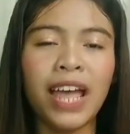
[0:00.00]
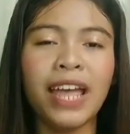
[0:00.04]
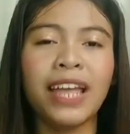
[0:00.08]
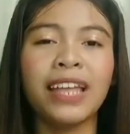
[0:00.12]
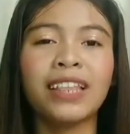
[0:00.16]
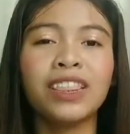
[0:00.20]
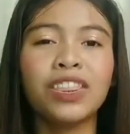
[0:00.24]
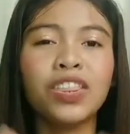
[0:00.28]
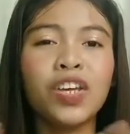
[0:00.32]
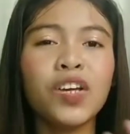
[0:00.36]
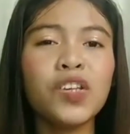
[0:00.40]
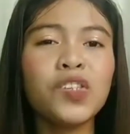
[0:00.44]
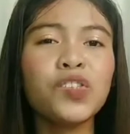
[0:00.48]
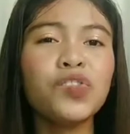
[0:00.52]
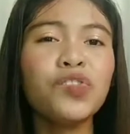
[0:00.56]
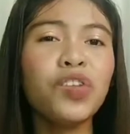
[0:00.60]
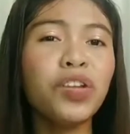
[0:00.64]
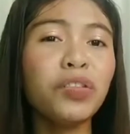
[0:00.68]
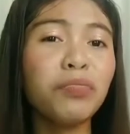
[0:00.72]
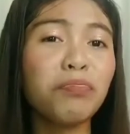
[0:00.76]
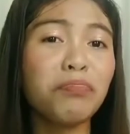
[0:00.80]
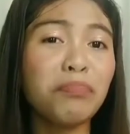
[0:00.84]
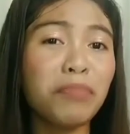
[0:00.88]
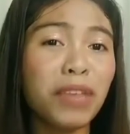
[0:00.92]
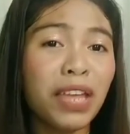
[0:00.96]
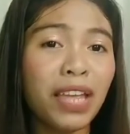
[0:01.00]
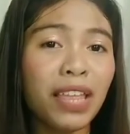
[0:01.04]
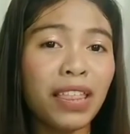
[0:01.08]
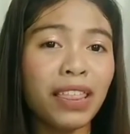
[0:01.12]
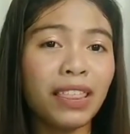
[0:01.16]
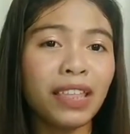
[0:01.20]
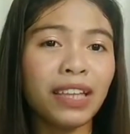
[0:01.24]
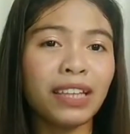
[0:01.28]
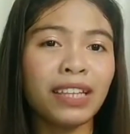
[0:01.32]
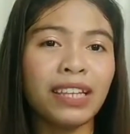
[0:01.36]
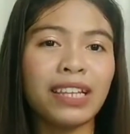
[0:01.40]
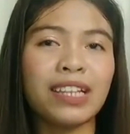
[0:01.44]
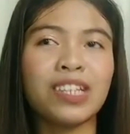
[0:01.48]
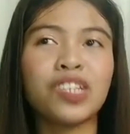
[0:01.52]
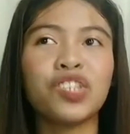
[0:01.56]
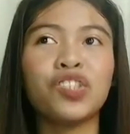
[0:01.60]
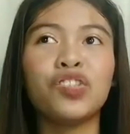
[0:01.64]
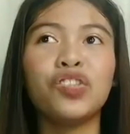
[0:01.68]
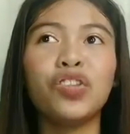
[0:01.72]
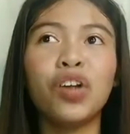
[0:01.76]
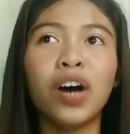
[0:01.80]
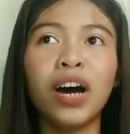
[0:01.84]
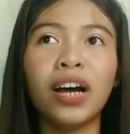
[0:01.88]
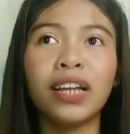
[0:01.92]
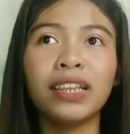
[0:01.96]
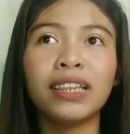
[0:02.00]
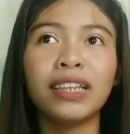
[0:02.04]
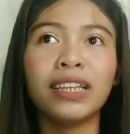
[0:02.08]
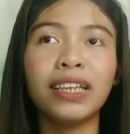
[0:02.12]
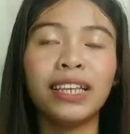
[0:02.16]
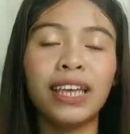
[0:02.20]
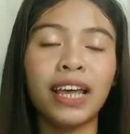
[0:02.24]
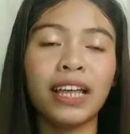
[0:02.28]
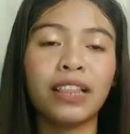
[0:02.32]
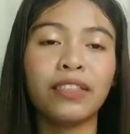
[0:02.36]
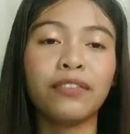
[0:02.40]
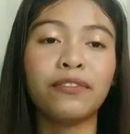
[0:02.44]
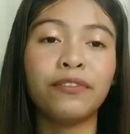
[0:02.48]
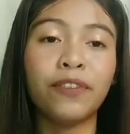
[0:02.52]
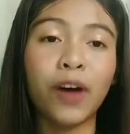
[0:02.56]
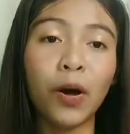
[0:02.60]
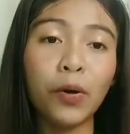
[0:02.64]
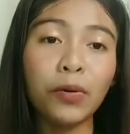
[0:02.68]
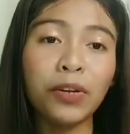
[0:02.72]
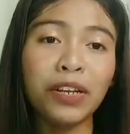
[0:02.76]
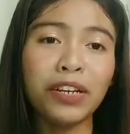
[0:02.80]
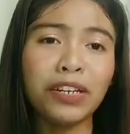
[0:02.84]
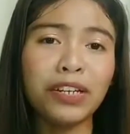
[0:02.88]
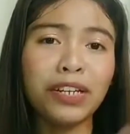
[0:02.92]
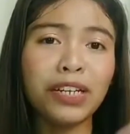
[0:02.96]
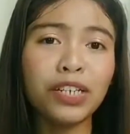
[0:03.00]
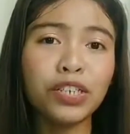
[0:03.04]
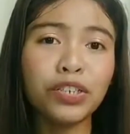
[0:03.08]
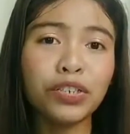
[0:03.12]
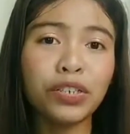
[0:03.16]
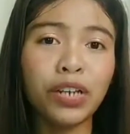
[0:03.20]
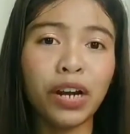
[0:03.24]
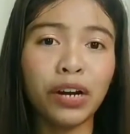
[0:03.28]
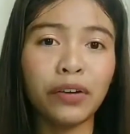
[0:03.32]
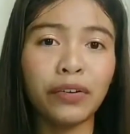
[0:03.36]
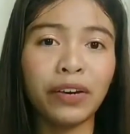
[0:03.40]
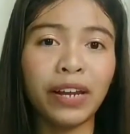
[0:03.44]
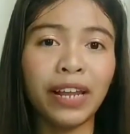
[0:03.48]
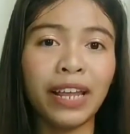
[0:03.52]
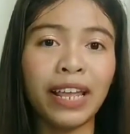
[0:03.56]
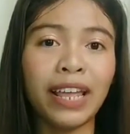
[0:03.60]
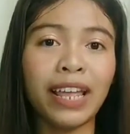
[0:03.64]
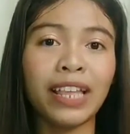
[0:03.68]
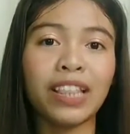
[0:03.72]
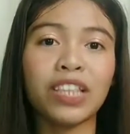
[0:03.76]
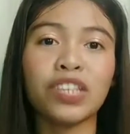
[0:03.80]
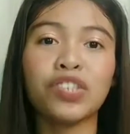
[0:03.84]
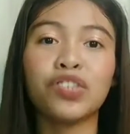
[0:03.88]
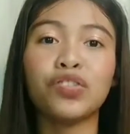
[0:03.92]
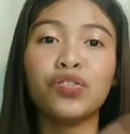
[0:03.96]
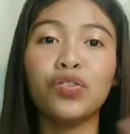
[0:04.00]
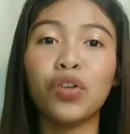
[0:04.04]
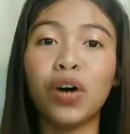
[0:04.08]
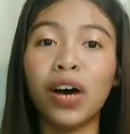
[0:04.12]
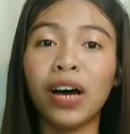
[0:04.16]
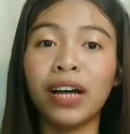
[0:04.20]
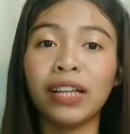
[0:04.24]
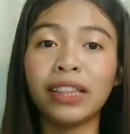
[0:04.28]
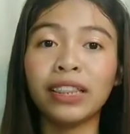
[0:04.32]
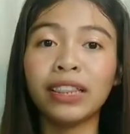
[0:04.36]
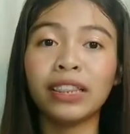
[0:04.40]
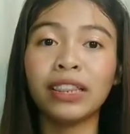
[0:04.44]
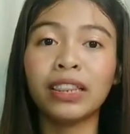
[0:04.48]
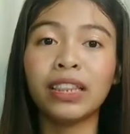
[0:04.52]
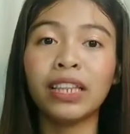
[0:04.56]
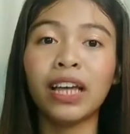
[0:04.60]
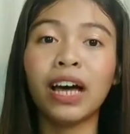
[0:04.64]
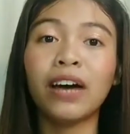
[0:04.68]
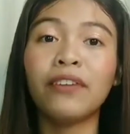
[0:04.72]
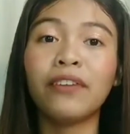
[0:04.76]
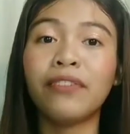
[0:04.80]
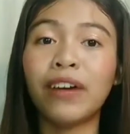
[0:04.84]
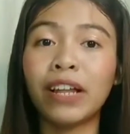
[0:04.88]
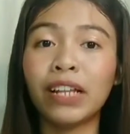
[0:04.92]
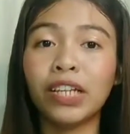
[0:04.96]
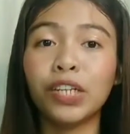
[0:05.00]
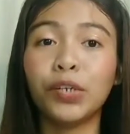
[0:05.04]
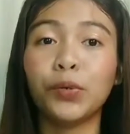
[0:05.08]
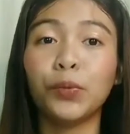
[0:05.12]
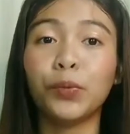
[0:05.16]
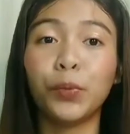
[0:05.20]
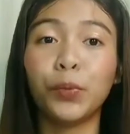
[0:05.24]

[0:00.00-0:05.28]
It does not mean that it is not yet found in dictionary. It is not a valid